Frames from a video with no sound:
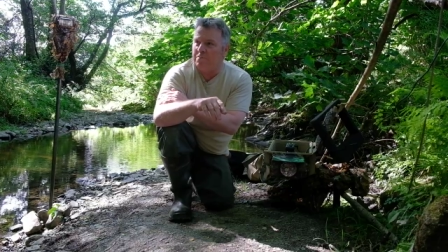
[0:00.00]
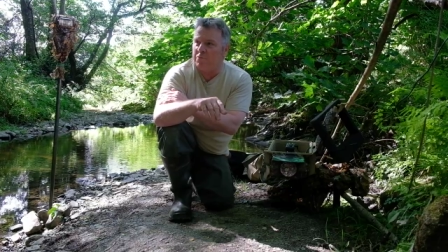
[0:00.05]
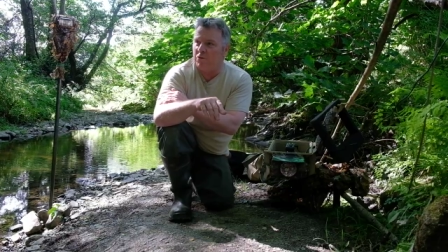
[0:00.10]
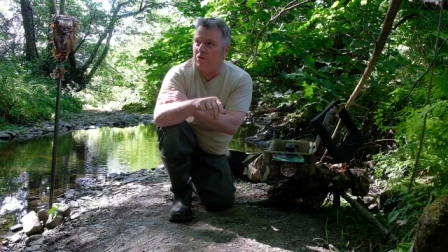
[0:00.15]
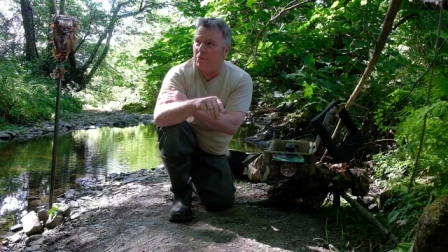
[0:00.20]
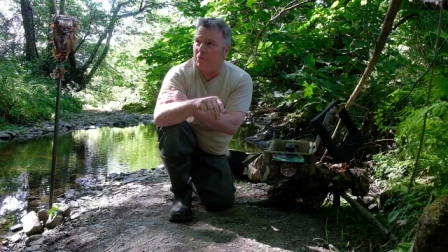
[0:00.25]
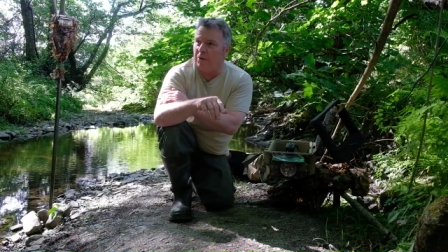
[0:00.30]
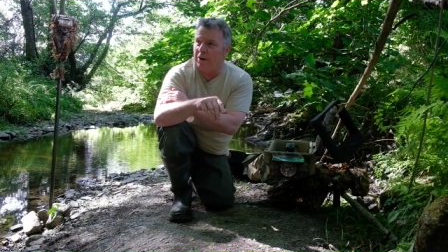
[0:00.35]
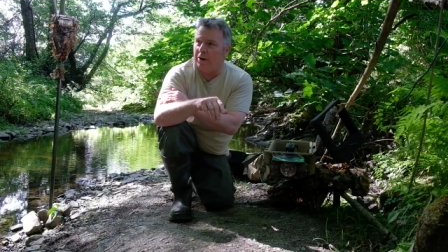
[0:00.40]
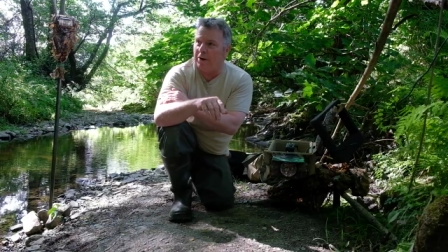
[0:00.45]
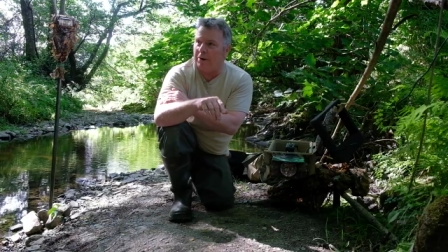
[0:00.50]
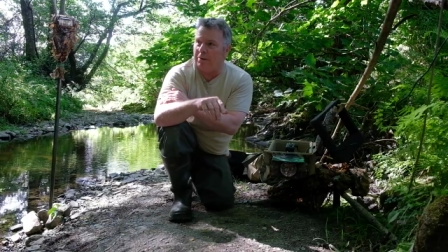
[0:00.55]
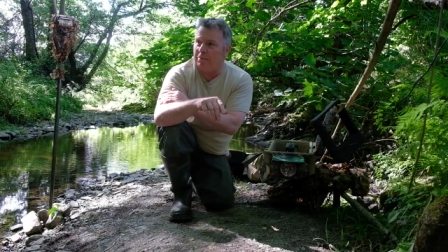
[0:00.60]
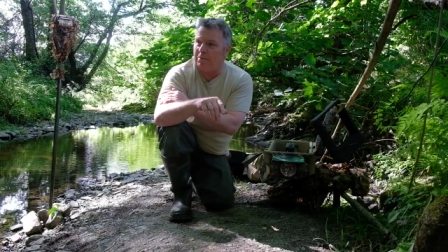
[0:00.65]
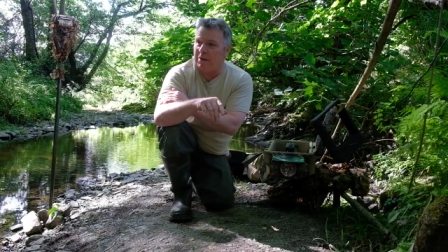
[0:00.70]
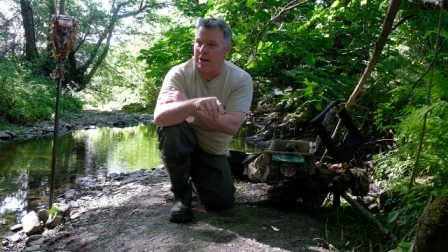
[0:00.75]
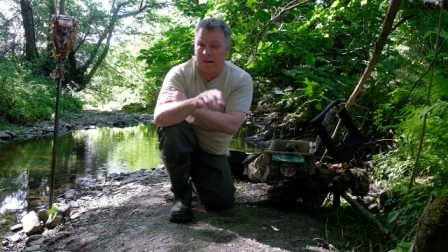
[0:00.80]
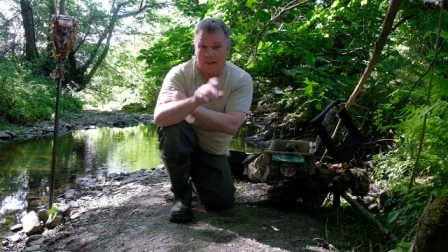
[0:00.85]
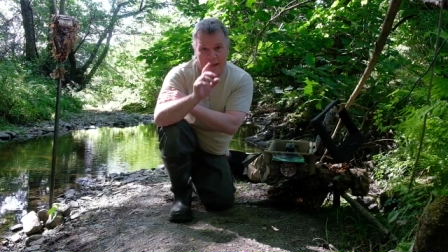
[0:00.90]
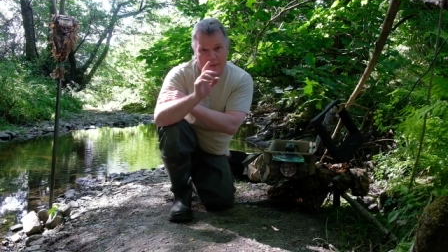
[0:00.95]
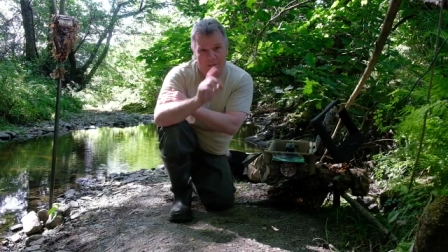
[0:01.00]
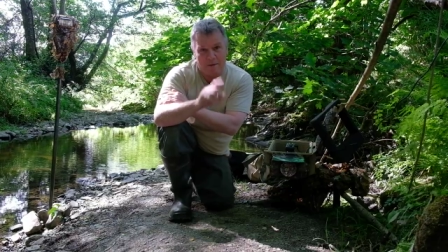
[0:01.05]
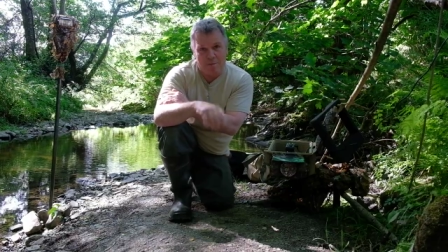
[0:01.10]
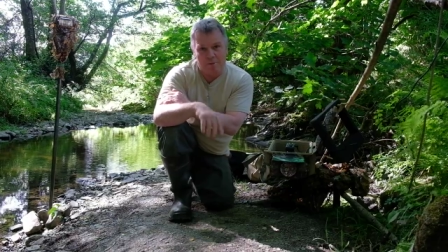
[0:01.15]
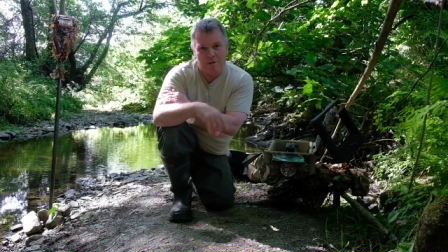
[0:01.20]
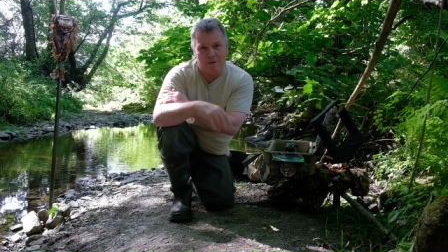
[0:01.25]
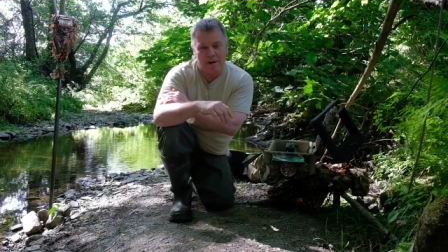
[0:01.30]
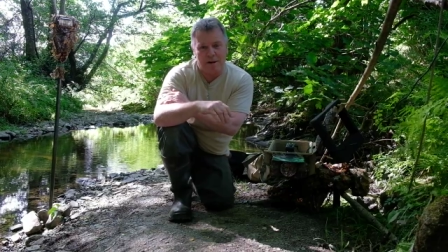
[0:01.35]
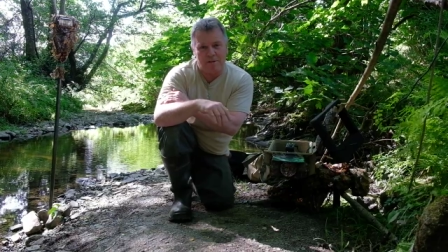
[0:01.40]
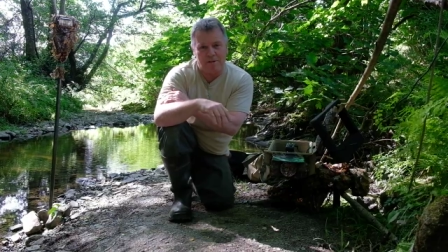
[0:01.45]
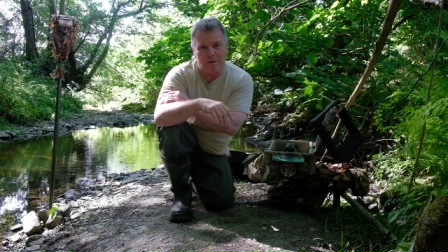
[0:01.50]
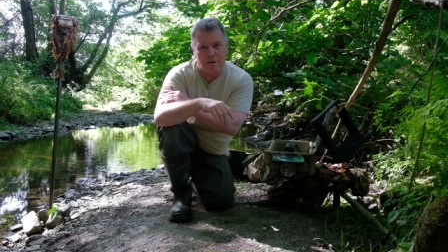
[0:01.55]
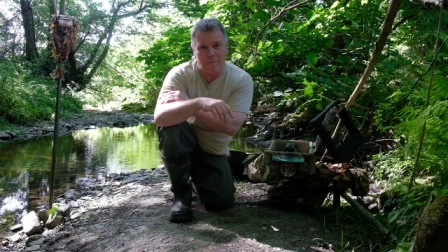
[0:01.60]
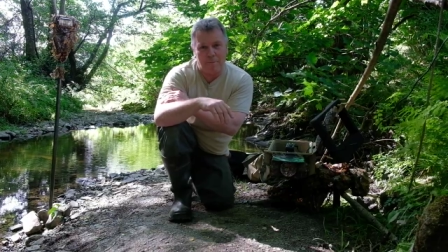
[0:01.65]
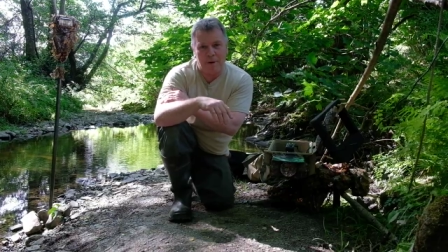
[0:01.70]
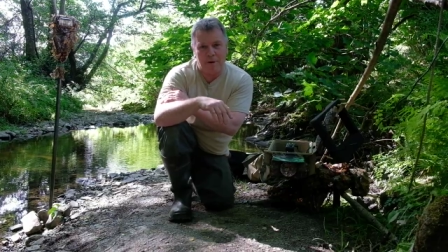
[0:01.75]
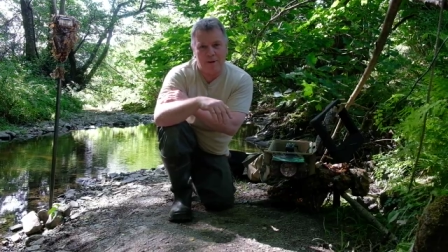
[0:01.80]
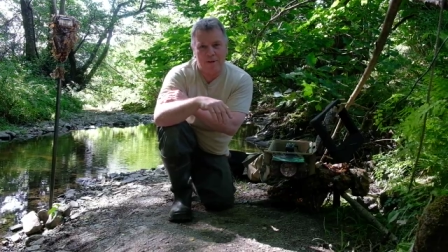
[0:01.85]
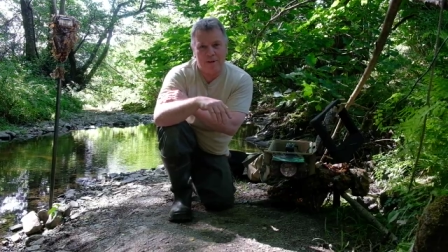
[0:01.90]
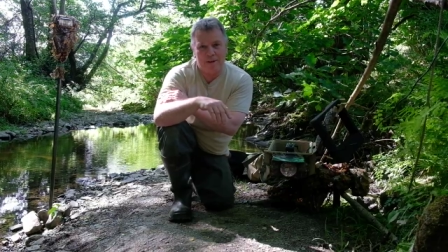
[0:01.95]
So uh, I'll get them set
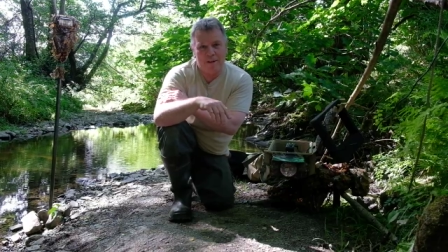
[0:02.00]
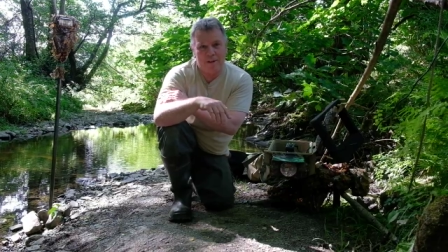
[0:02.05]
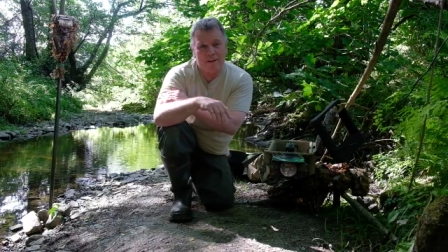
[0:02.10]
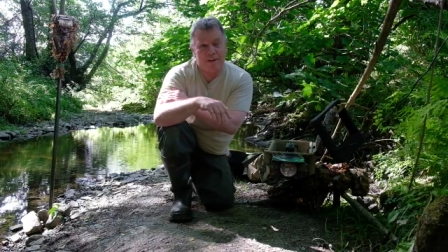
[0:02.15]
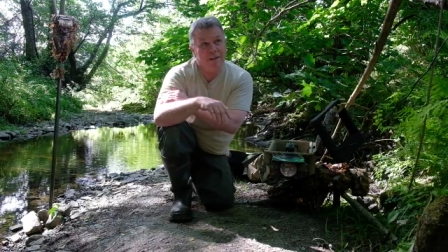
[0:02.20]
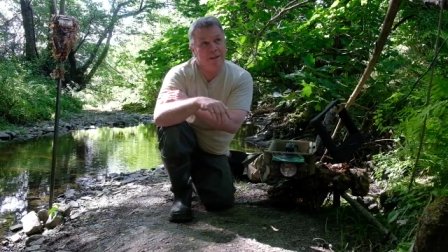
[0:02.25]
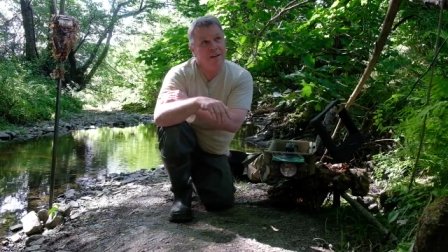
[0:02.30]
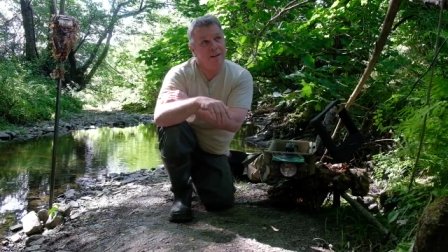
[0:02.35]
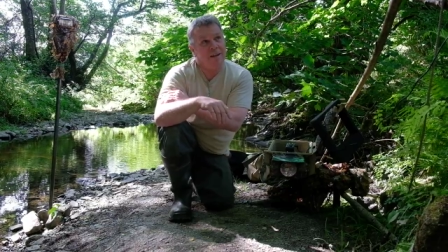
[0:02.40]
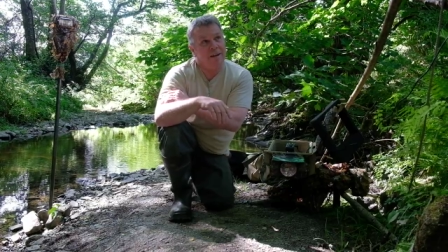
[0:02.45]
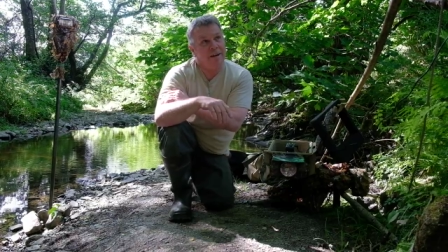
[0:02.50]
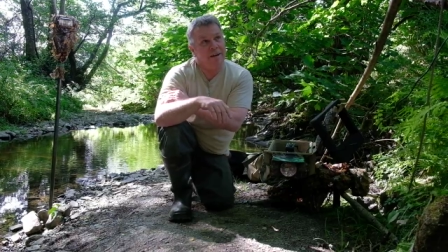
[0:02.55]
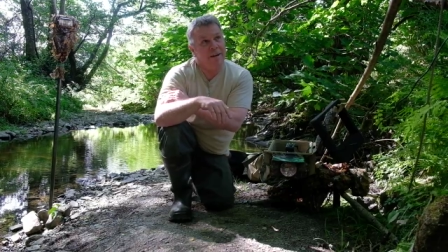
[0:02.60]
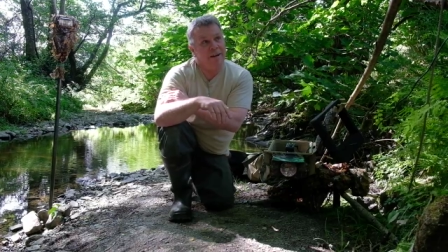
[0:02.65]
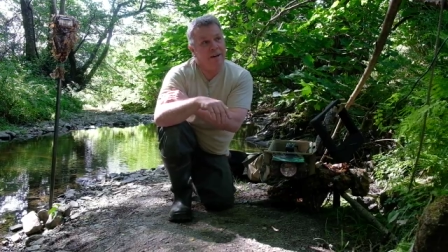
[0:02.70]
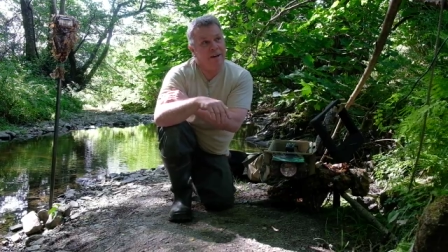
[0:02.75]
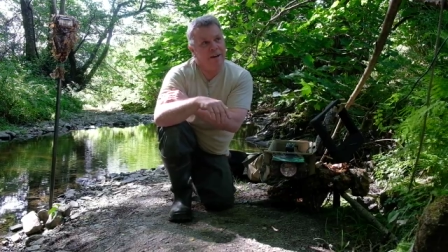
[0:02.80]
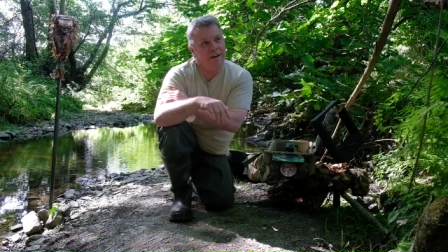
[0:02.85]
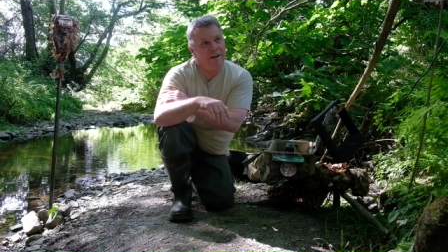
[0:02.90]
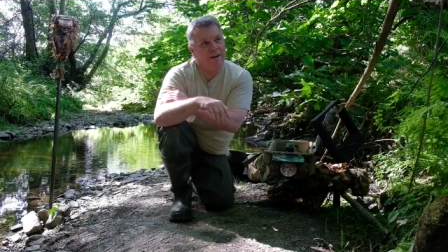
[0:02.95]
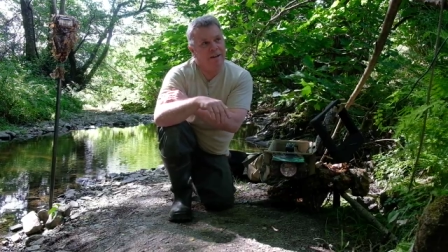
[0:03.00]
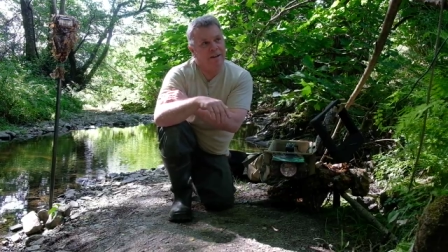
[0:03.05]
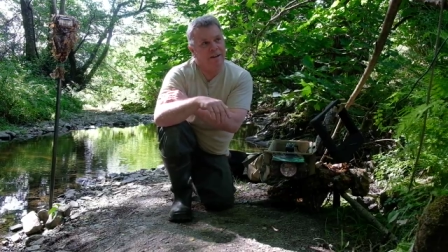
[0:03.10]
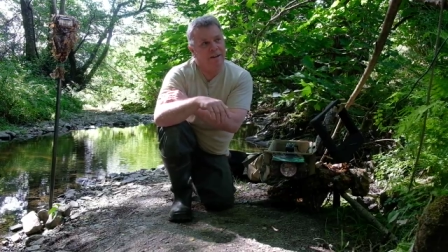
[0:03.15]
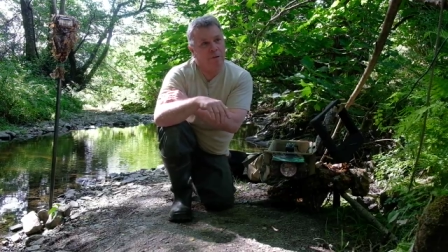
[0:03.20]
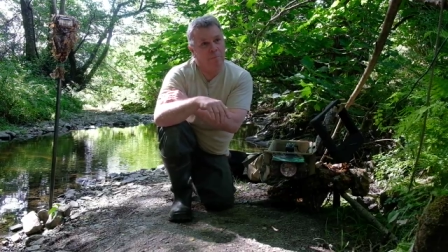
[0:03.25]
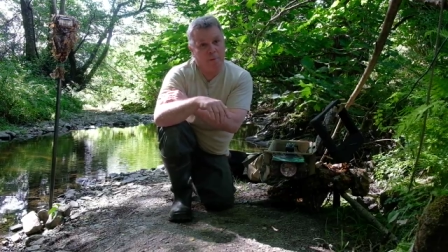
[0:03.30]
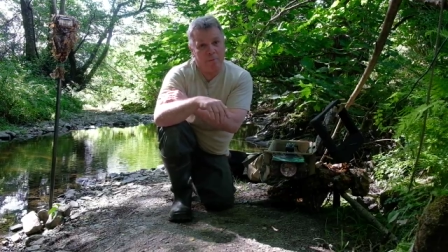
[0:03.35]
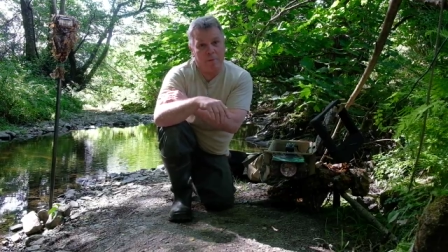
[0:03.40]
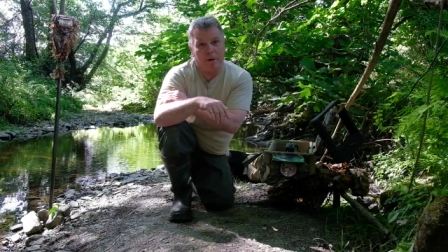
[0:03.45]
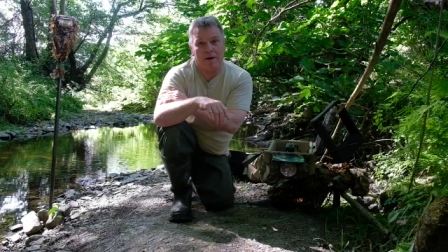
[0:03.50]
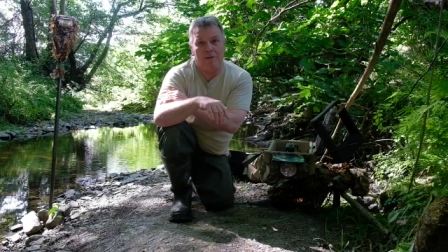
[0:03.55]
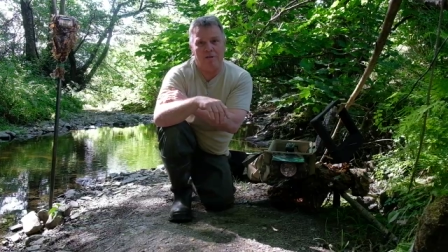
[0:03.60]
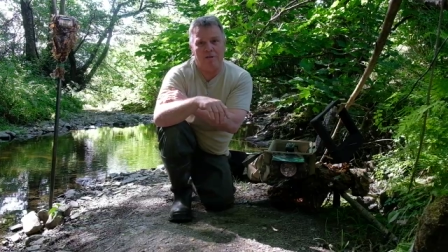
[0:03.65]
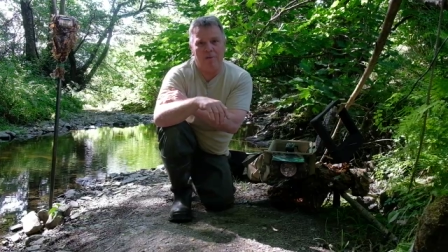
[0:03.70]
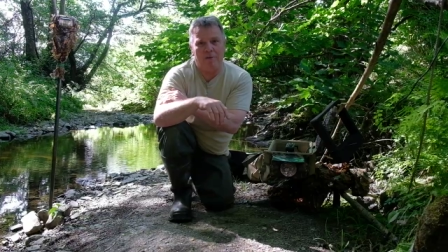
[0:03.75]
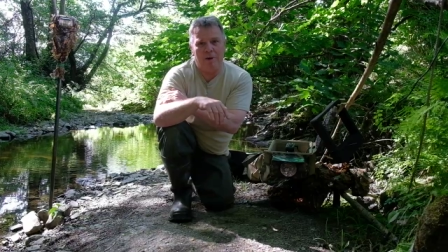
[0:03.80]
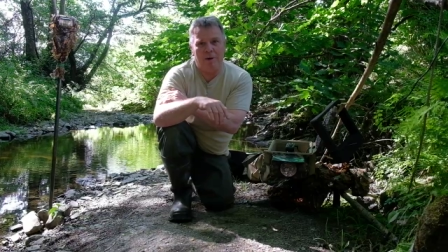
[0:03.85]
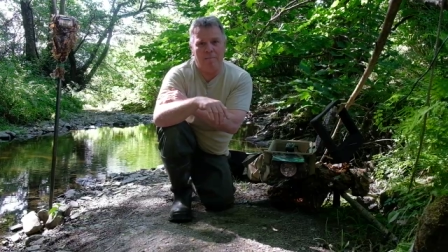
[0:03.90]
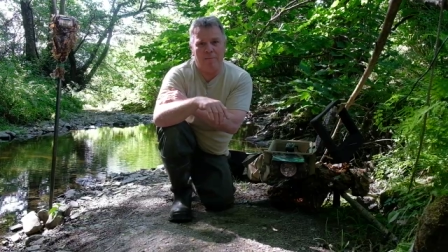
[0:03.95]
up, and uh, I'll be back to you in a